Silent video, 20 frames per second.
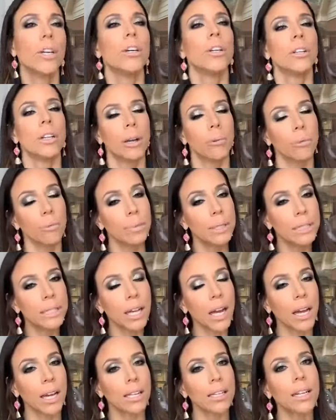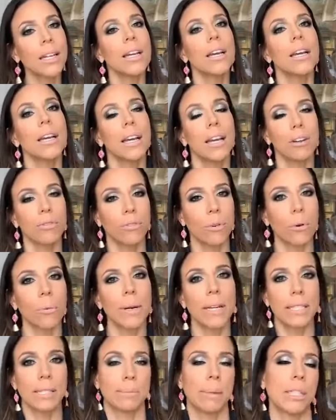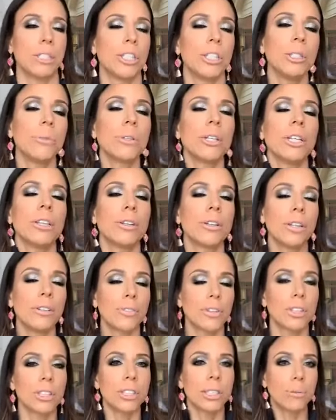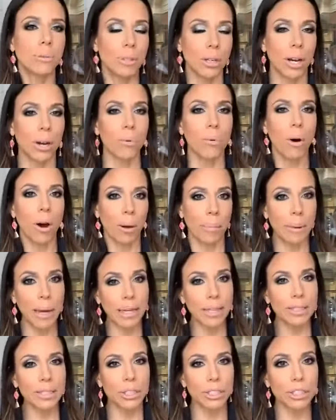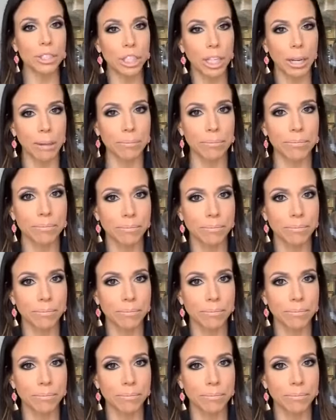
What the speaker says: They will be done in 4 weeks. By January 31st, they will not walk back into the gym.